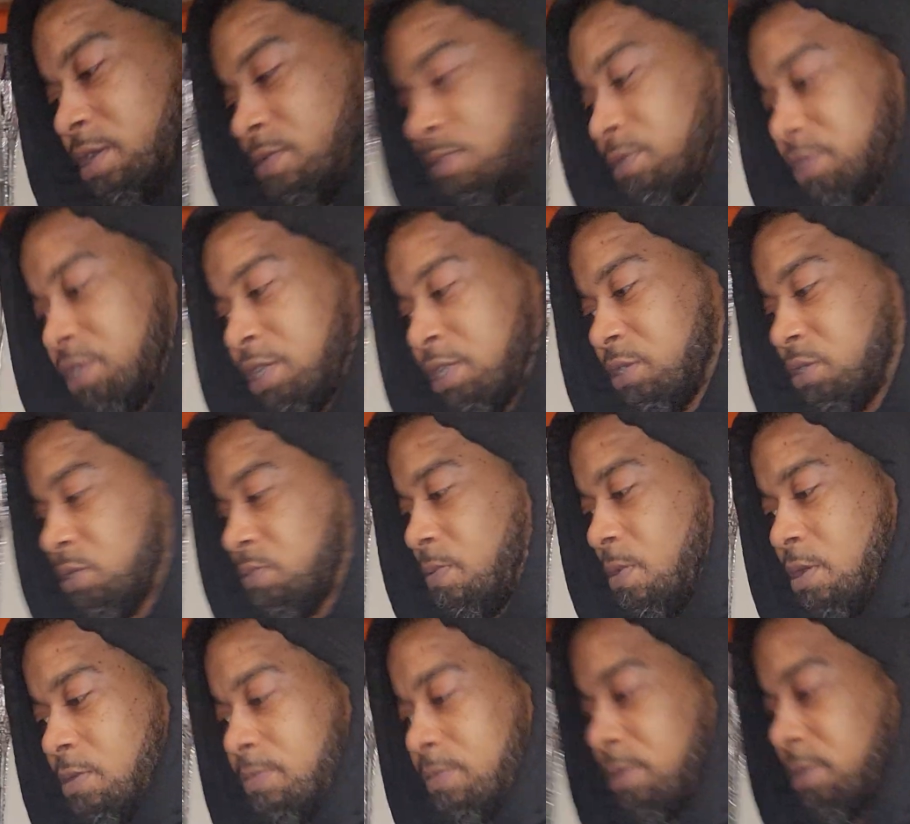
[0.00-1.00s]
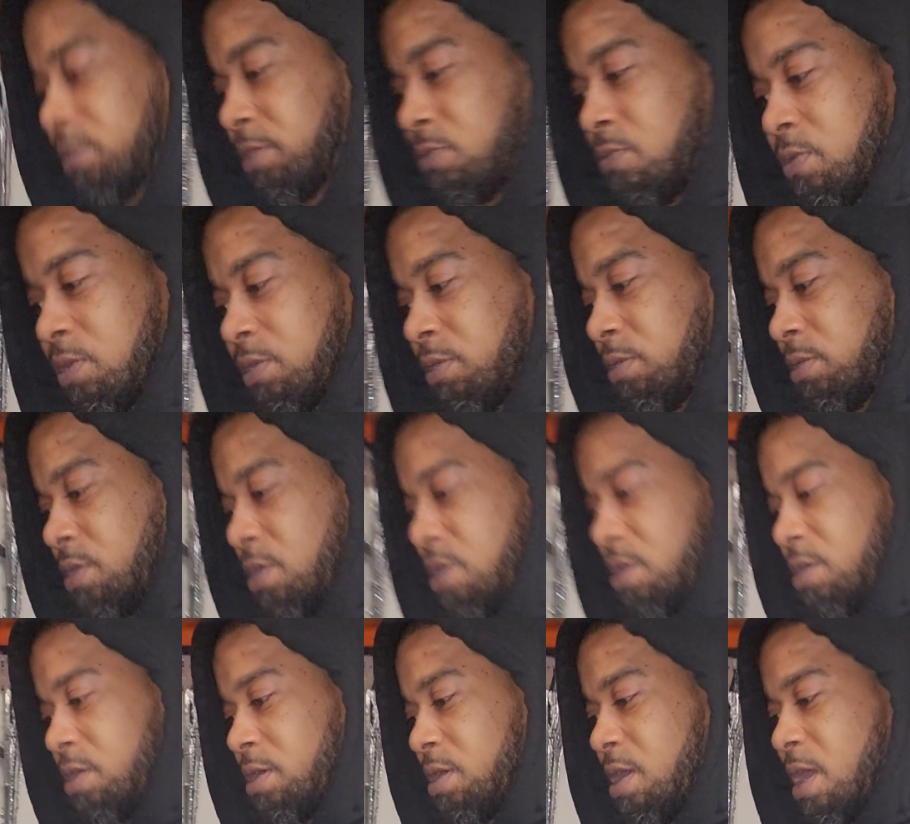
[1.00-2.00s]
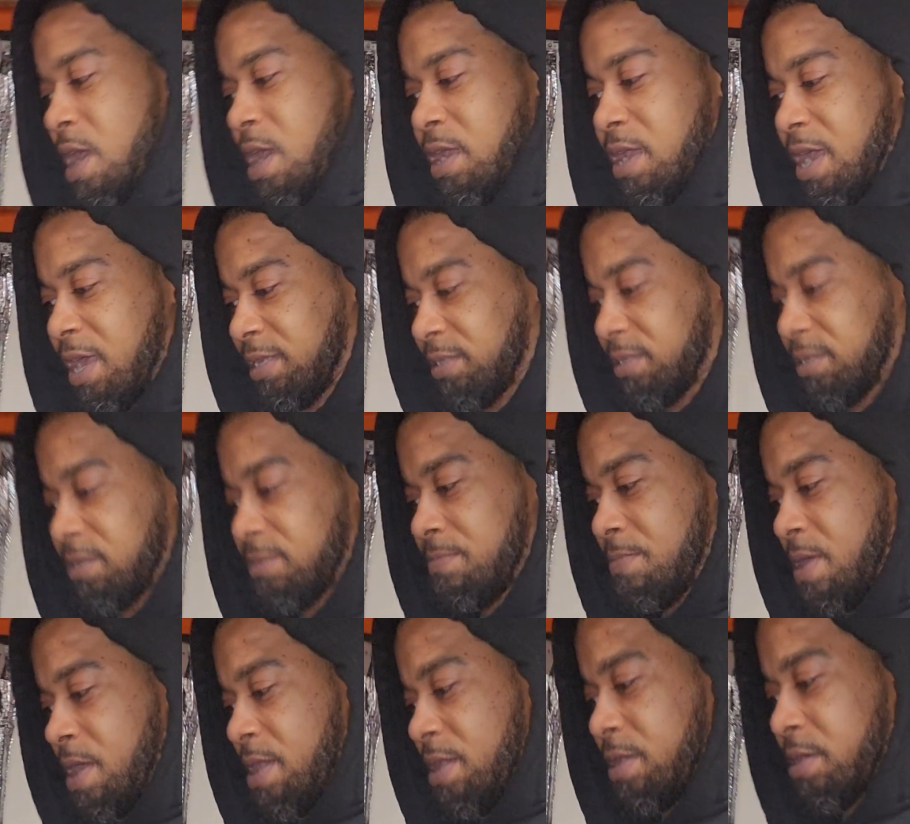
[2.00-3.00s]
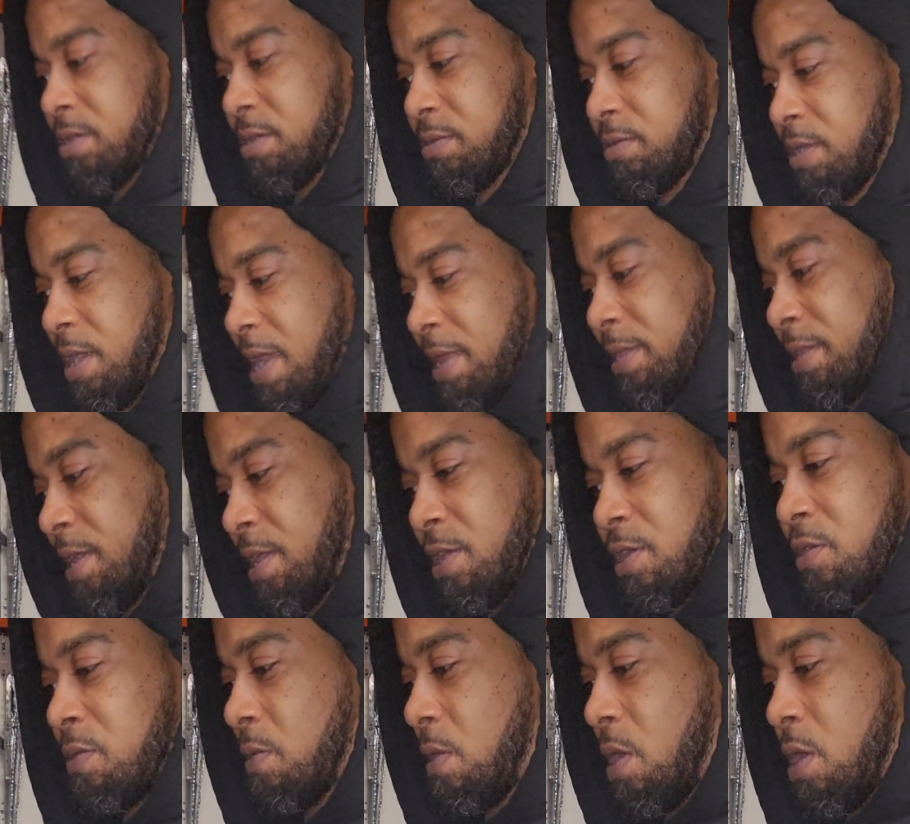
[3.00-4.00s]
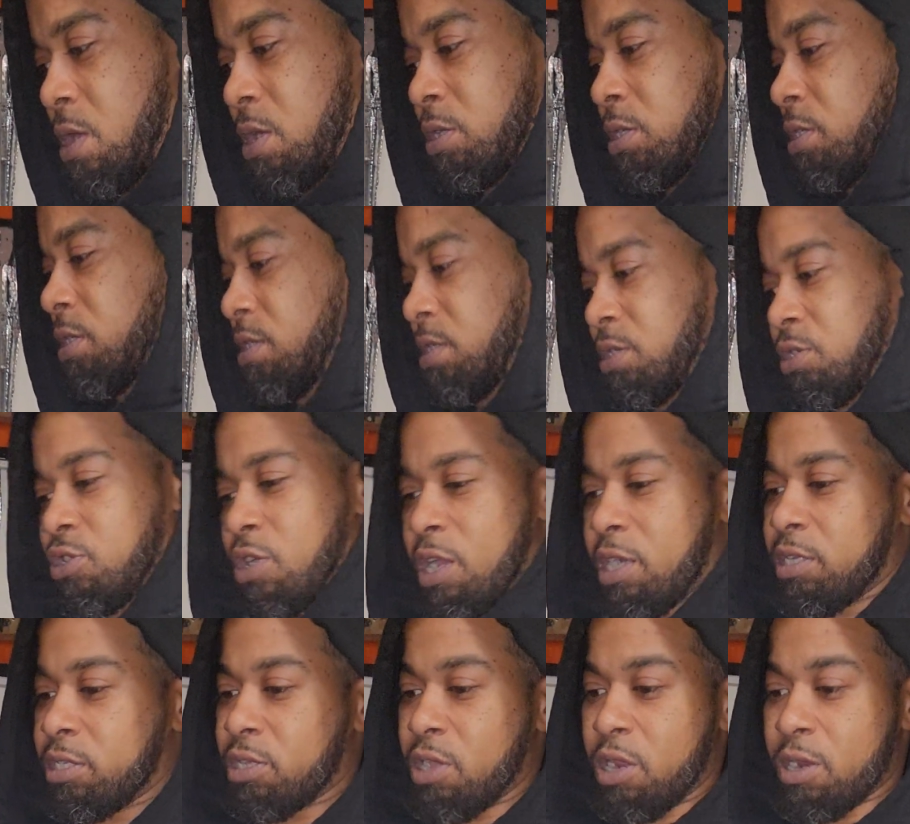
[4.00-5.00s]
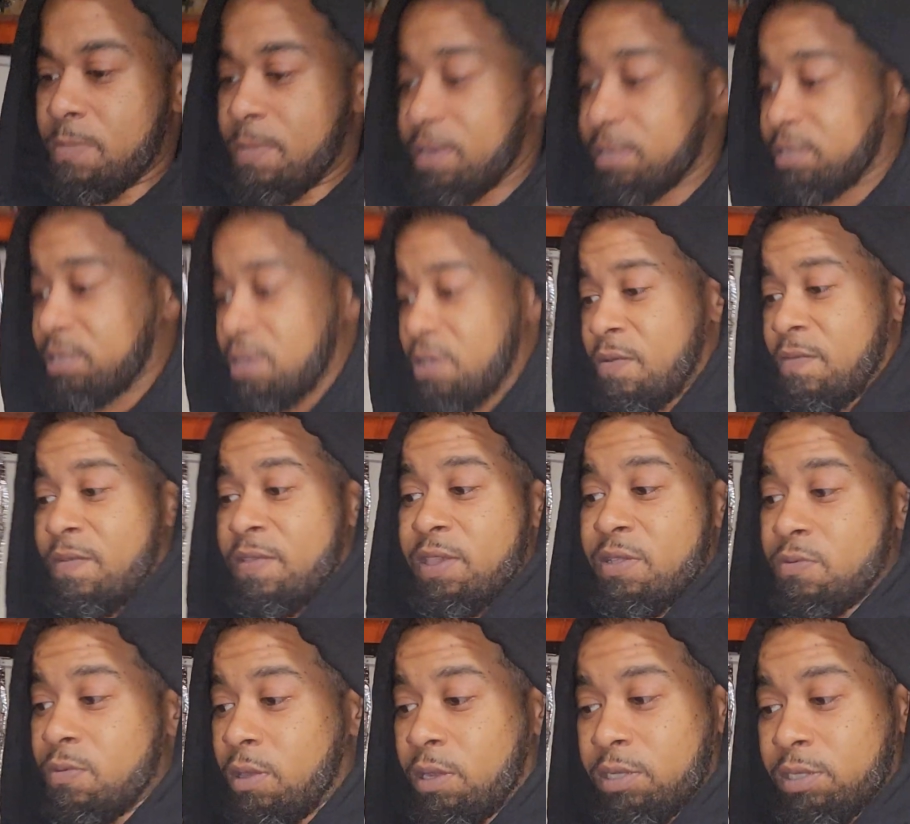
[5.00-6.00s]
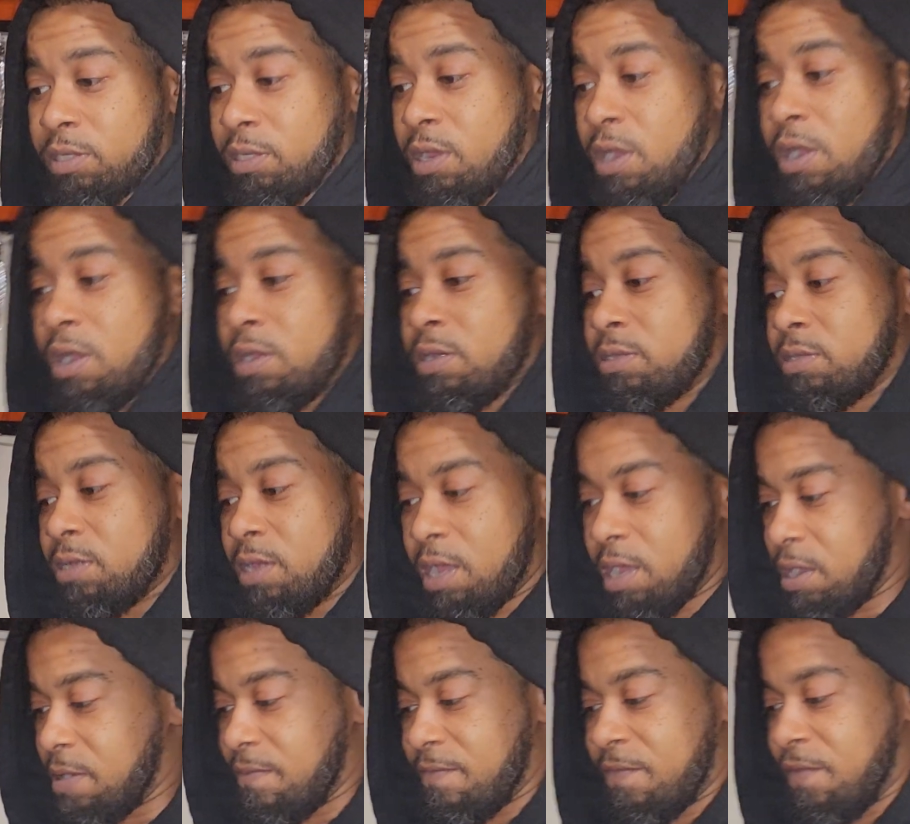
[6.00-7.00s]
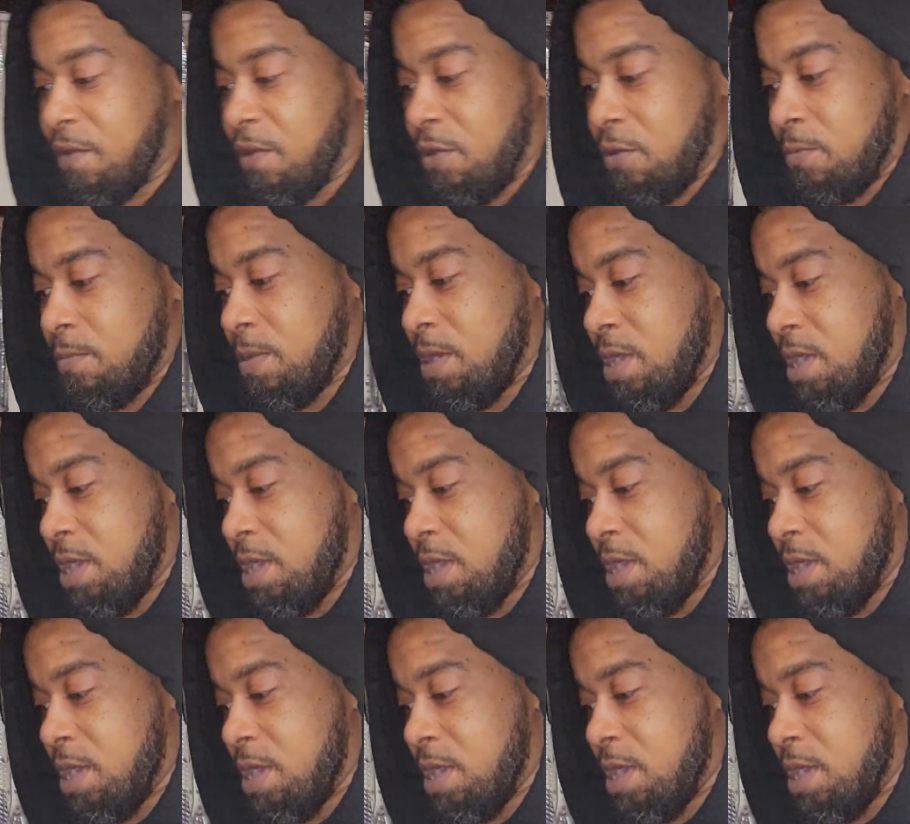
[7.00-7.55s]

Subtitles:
They would change the spark plugs, it wouldn't start. I got to the bike at their garage, tried to start it myself, it wouldn't start. I confirmed.